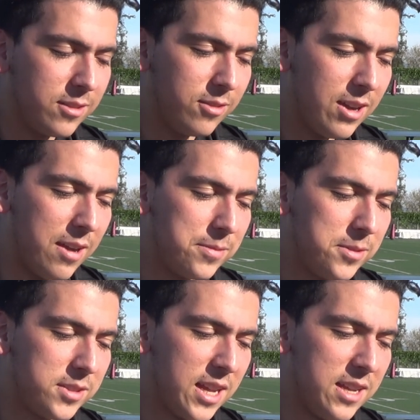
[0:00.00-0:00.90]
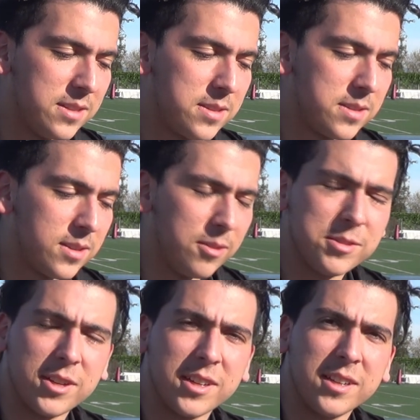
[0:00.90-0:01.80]
Well, after Saints, are you
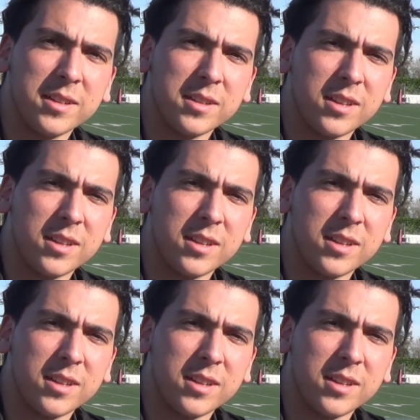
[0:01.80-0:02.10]
talking